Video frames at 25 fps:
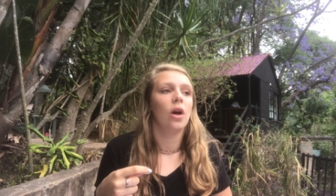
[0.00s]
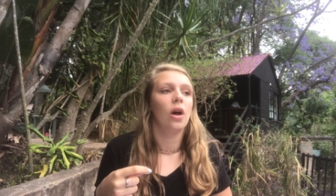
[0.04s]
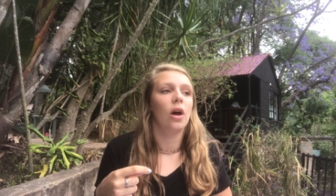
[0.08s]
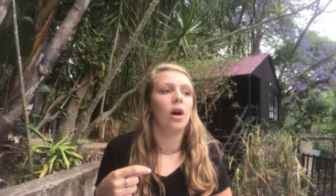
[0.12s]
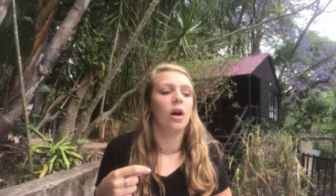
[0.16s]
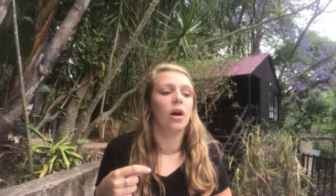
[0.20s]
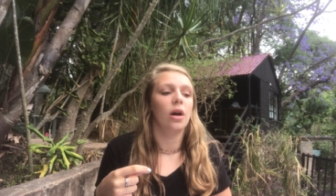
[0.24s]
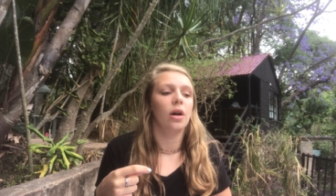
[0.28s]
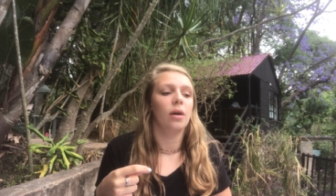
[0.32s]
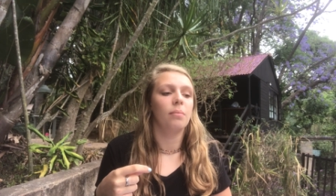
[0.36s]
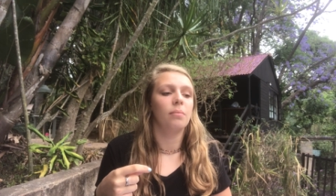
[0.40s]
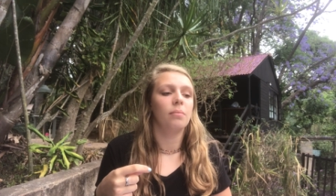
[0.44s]

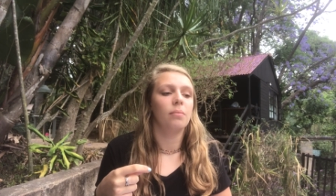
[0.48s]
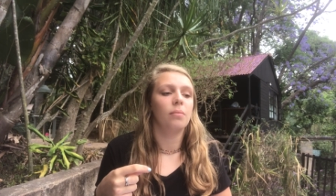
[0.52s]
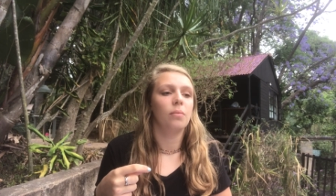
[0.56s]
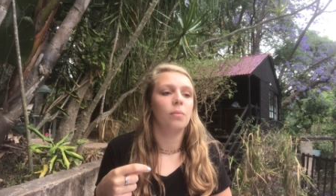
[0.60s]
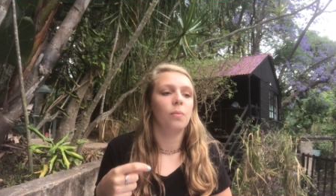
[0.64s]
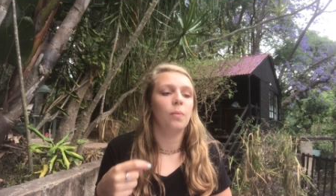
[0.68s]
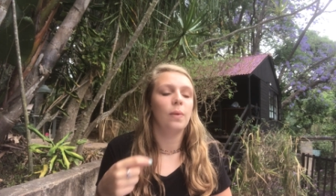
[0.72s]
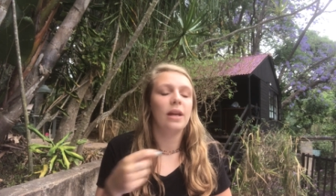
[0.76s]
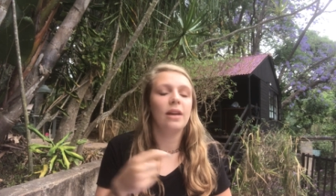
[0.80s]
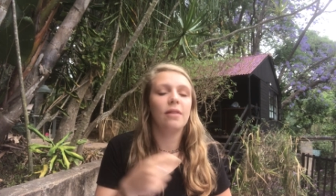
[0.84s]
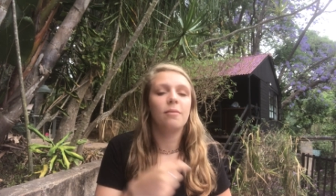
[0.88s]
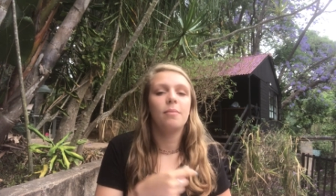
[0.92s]
um,
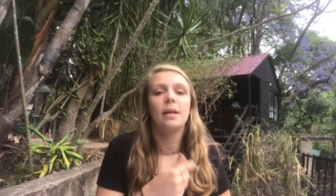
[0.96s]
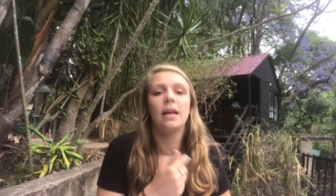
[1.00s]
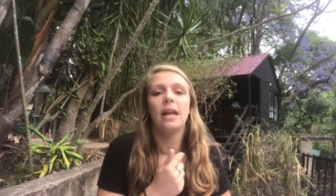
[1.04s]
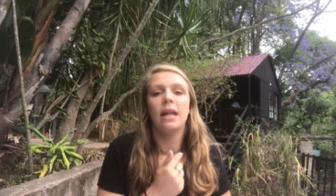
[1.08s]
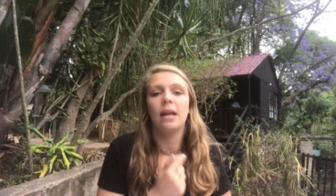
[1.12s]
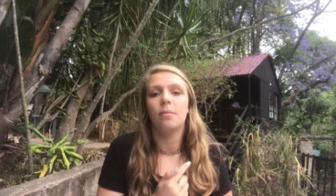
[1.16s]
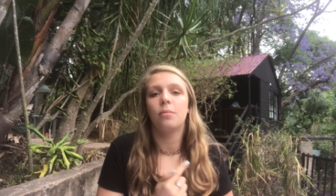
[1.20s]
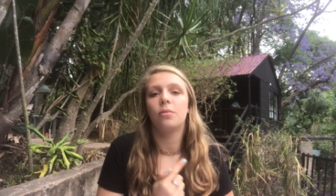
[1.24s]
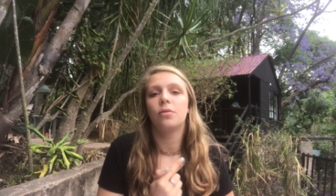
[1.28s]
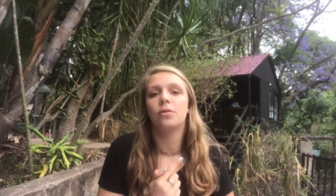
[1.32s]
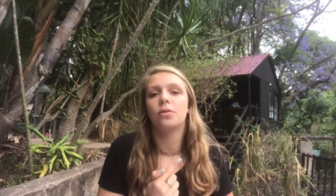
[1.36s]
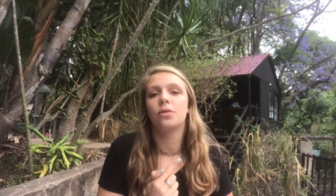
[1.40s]
we have been
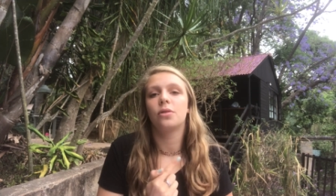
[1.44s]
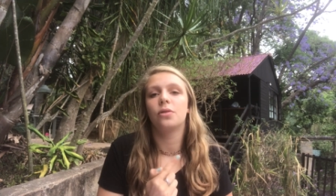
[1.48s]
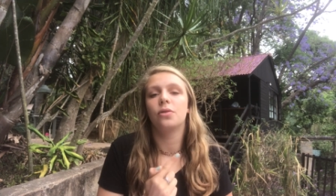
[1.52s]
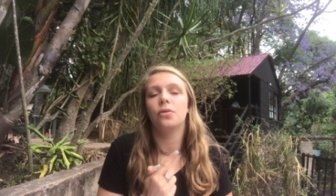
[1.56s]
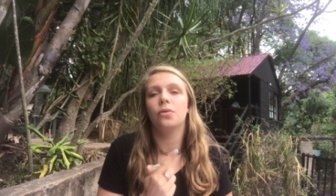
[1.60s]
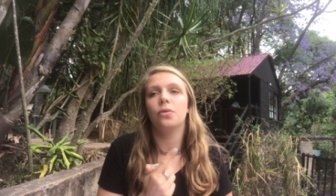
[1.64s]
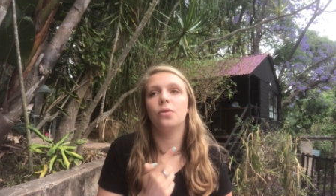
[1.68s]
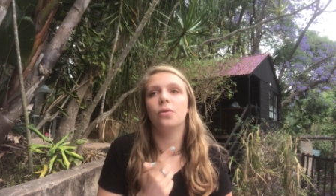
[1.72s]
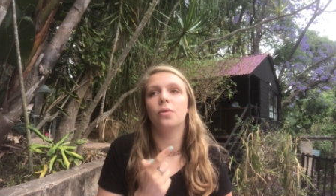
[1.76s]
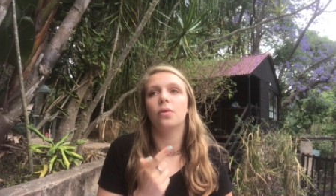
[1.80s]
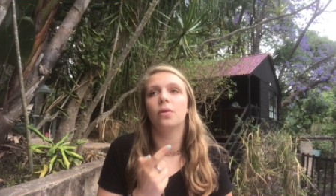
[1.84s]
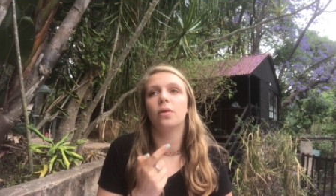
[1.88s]
able
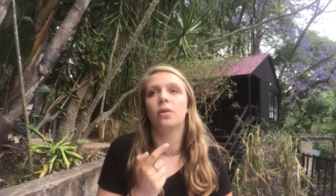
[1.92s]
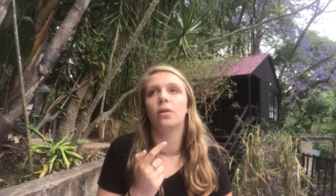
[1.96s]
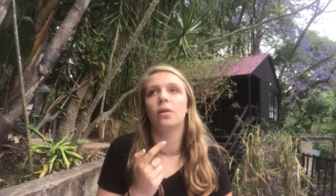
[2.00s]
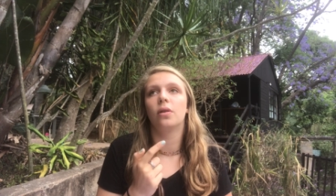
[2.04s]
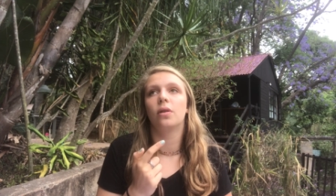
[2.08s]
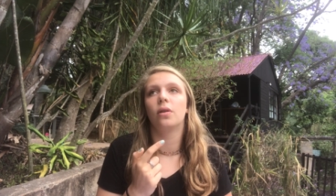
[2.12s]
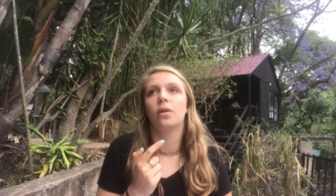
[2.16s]
to